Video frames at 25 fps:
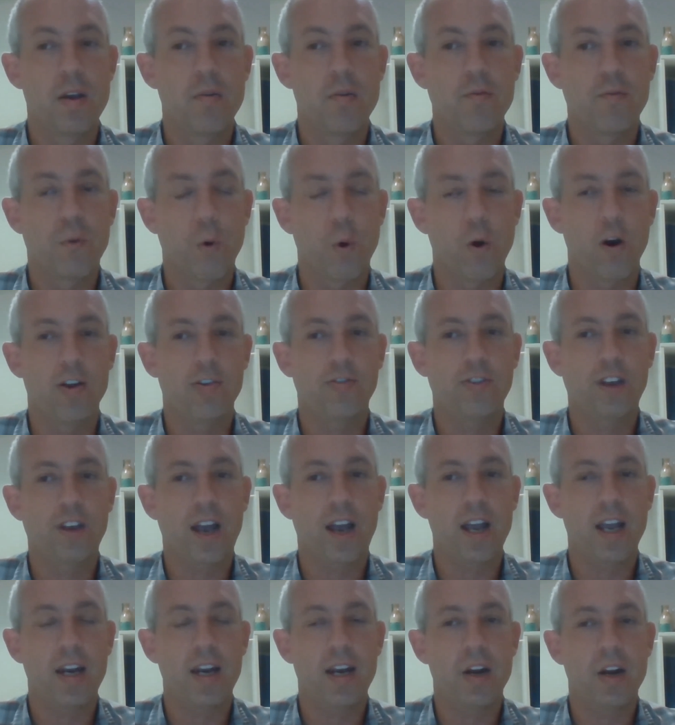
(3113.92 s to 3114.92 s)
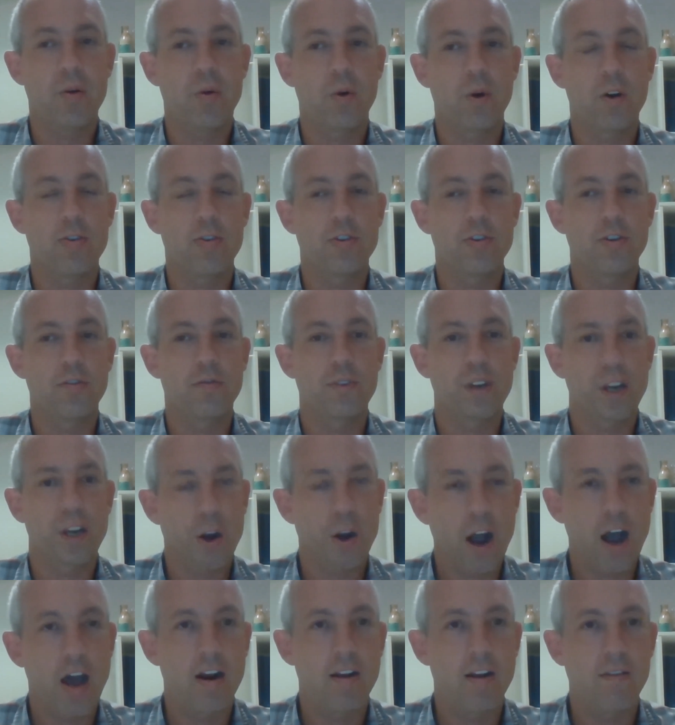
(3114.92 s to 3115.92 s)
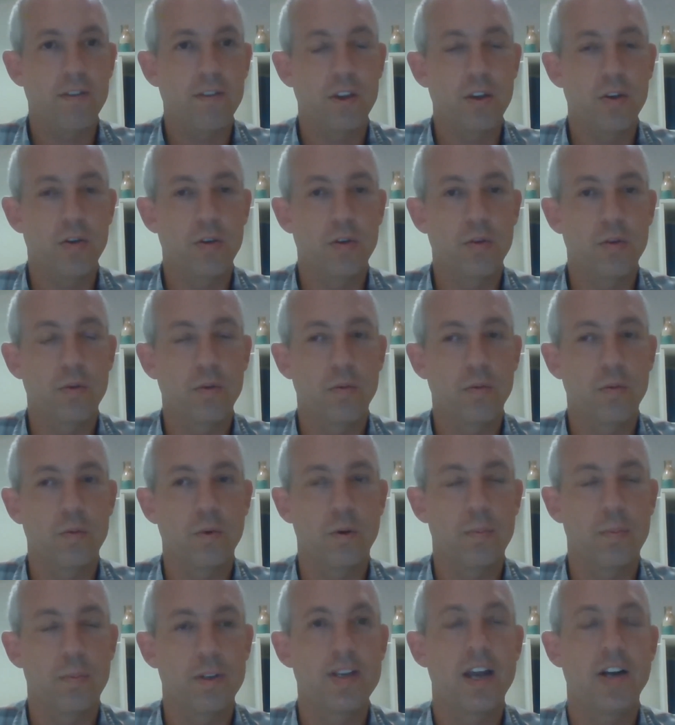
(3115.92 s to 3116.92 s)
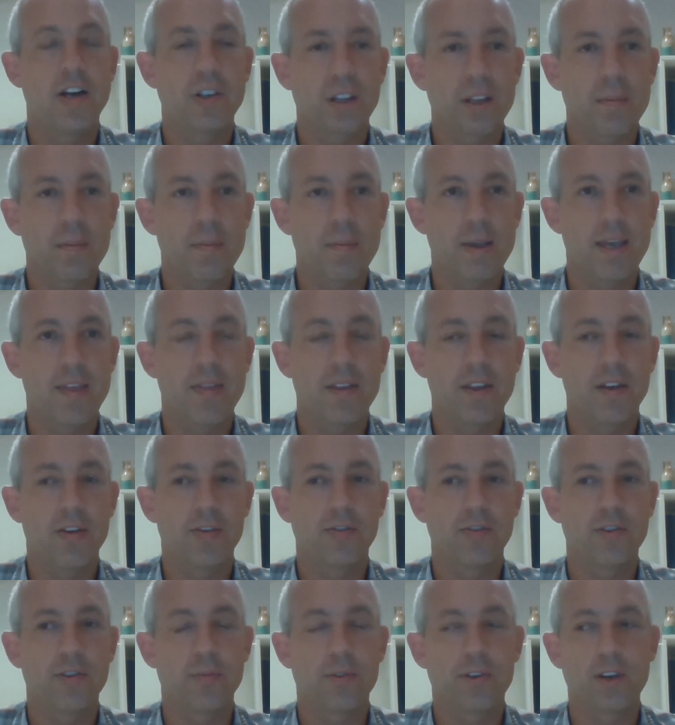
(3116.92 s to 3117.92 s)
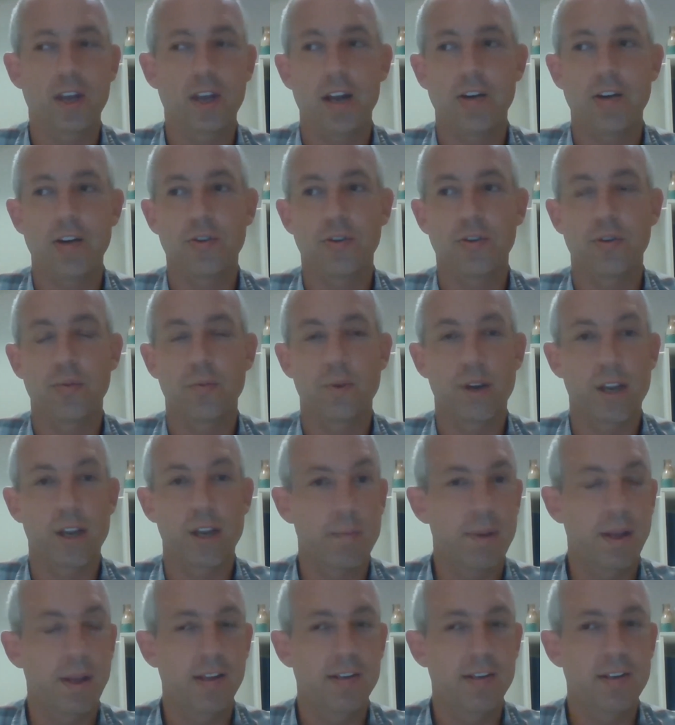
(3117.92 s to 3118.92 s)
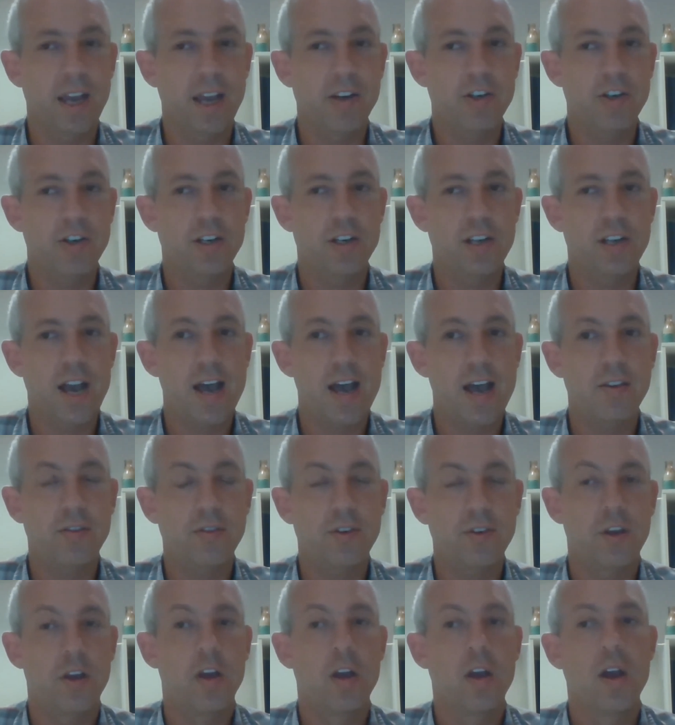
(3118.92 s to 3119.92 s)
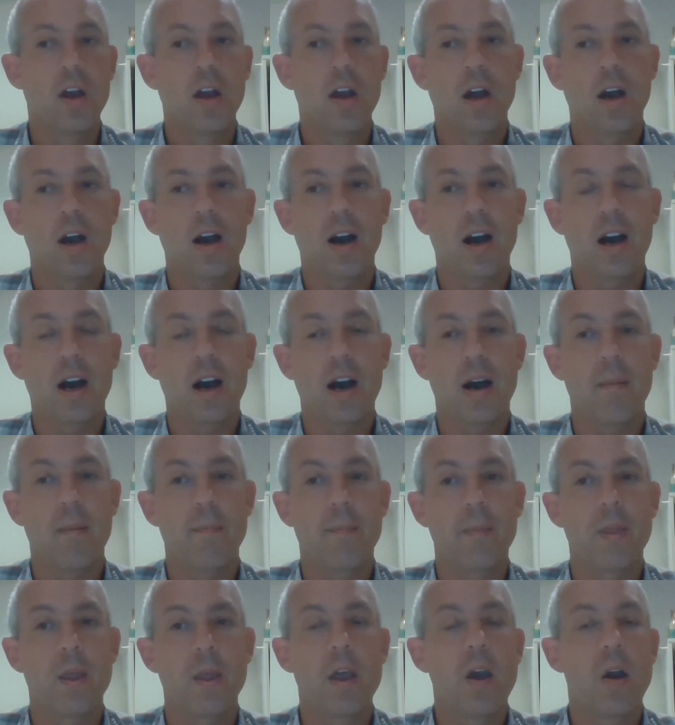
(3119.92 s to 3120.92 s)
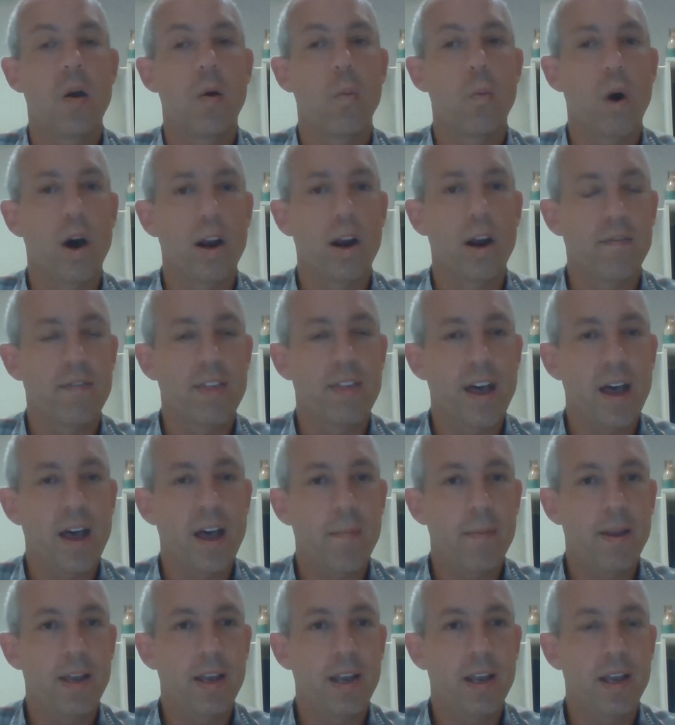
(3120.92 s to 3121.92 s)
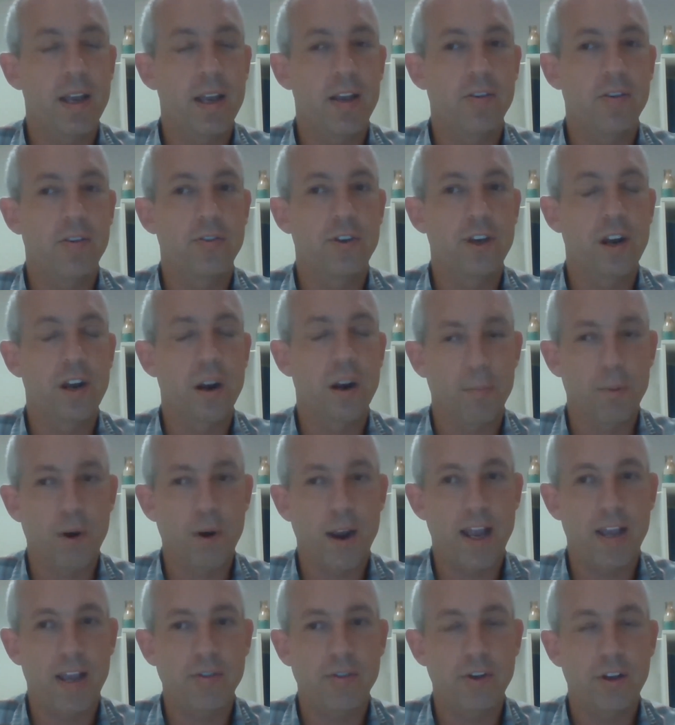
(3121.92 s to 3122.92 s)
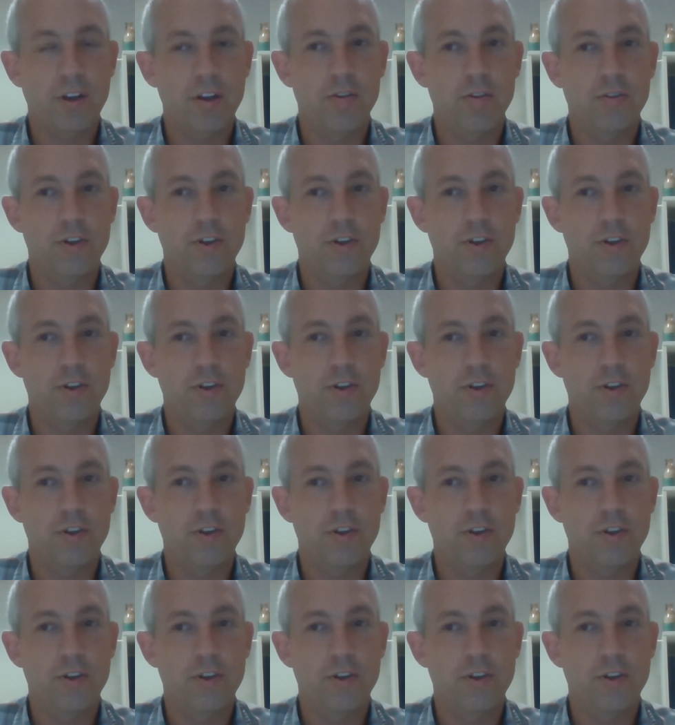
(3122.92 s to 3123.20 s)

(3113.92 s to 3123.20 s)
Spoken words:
for a site in order to figure out if you will potentially meet the substantial rehabilitation test. One of them is an appraisal.